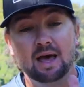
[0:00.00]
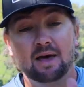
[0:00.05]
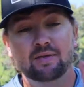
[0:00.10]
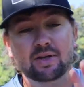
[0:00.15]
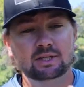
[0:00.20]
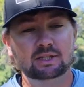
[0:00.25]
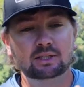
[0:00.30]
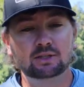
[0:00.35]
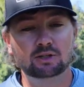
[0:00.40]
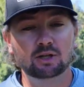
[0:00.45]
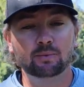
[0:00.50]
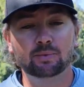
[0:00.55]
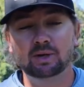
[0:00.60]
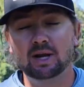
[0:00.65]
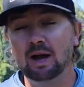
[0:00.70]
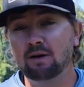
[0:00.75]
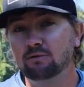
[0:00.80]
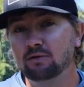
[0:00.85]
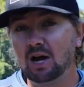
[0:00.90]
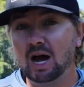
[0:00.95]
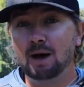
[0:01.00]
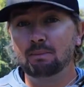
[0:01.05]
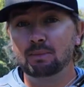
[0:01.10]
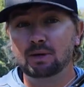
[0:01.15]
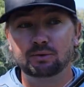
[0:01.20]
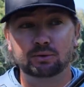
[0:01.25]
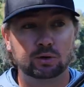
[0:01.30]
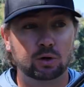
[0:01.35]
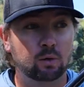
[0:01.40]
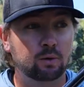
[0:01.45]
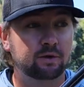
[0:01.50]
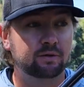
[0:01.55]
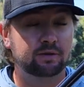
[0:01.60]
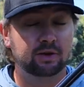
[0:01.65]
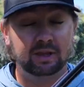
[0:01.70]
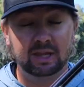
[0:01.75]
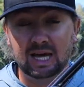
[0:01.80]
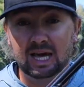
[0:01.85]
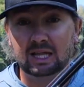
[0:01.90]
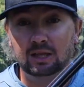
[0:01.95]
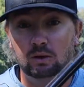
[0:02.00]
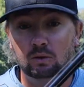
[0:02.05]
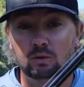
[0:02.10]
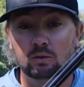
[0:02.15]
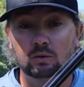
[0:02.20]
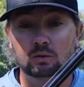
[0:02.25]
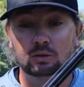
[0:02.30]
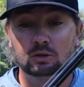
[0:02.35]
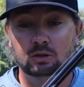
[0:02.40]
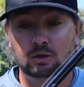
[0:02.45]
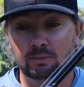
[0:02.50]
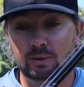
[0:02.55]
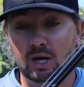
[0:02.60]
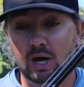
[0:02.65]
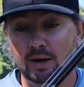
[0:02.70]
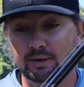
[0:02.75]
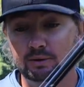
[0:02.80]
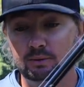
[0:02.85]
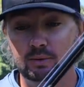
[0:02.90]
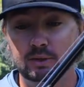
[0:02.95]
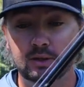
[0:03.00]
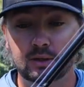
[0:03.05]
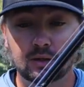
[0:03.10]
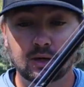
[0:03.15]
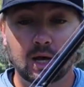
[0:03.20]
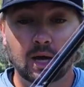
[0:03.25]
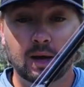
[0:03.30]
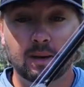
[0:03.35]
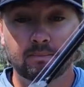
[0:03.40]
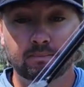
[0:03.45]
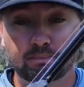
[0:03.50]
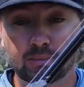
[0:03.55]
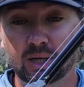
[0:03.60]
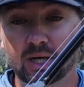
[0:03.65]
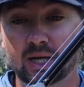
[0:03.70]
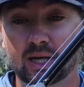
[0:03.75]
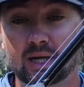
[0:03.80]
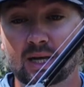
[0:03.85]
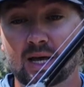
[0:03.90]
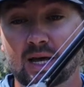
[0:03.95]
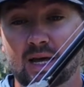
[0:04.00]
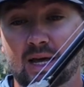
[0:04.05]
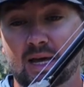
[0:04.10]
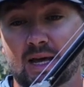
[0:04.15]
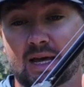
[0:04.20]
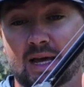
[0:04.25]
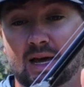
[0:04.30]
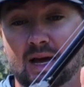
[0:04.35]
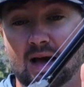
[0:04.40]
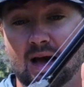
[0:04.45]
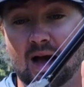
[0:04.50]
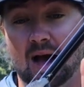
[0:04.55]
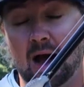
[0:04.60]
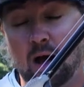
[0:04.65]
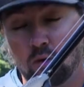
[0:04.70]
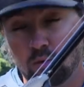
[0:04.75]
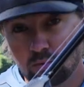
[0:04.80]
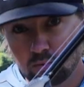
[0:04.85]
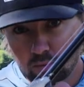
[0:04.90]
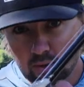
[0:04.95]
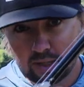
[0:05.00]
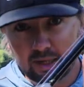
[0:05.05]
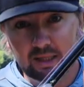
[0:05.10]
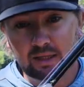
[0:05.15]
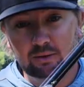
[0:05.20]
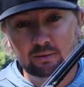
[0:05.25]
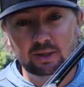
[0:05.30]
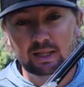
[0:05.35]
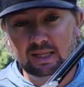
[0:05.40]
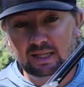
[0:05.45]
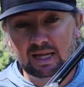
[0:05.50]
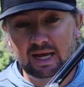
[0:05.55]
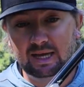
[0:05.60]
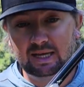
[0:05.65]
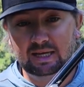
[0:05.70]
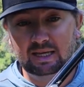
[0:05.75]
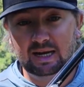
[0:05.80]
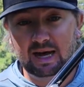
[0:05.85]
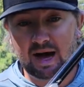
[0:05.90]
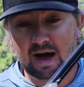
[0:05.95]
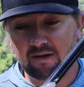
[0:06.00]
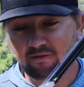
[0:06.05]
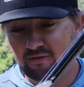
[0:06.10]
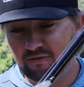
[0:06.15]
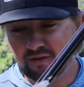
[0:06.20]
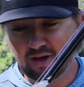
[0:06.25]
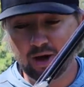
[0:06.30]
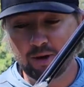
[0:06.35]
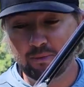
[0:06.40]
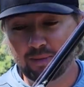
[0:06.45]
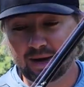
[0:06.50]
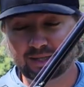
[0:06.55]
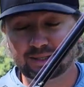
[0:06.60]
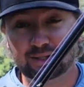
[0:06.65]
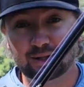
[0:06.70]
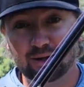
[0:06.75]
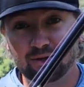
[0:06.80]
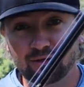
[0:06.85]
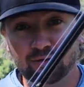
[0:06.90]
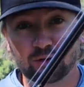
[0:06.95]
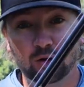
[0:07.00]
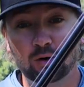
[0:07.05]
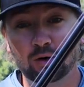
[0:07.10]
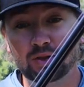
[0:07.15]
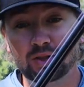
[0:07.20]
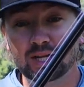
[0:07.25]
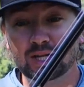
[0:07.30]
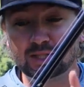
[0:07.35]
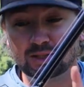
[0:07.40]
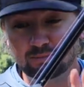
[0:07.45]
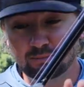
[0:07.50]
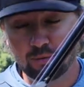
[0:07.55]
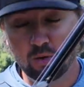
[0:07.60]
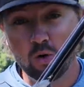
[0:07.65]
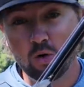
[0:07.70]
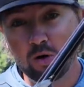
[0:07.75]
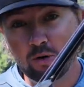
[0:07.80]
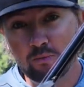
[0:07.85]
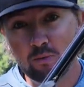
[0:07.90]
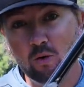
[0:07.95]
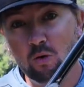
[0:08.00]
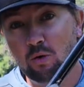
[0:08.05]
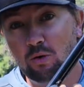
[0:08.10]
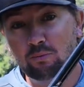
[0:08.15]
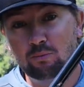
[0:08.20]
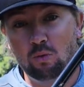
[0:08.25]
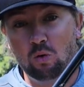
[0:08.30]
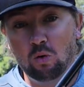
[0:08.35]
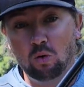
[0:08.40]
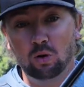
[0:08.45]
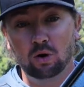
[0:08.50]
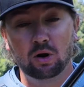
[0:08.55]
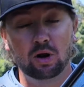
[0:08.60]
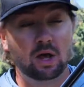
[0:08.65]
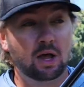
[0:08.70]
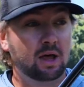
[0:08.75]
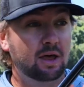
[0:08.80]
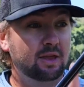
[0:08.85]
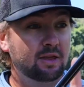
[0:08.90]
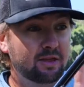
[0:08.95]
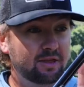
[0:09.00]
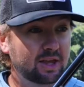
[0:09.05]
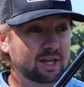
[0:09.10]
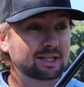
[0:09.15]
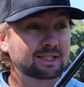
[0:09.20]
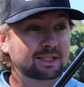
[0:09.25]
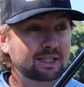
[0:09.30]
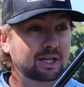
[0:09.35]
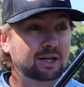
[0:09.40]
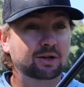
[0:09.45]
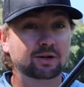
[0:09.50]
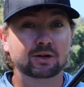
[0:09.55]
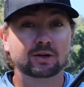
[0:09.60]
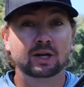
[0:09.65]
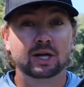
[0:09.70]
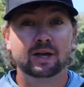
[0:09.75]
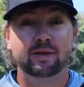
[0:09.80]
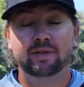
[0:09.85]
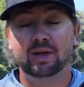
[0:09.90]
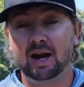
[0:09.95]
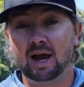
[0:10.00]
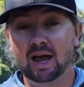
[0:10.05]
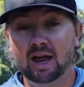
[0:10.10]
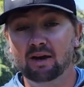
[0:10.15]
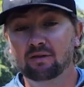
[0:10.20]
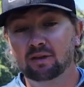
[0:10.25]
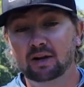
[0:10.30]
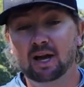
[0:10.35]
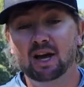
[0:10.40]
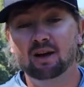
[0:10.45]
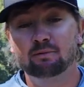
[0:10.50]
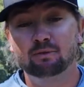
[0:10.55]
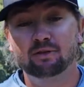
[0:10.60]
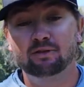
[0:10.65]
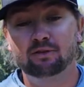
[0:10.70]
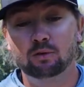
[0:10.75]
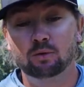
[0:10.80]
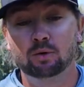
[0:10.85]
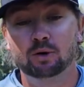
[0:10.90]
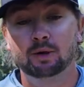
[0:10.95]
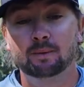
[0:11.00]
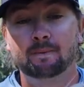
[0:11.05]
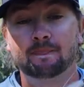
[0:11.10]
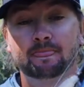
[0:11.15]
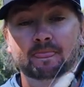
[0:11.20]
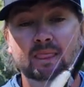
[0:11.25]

This is something I've not been throwing for that long, to be honest with you, but I really, really like it. I've found myself throwing this more and more and more this year than I ever have before.